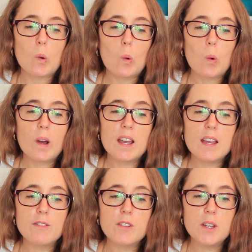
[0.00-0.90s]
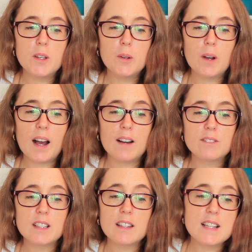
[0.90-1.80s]
or if you
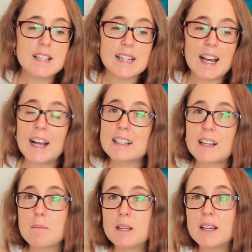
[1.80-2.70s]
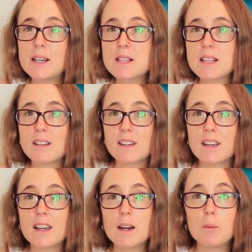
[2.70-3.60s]
have done this tag, let me know so that I
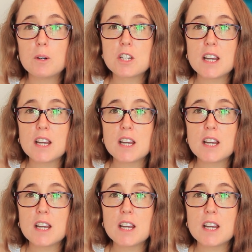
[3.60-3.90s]
can go and watch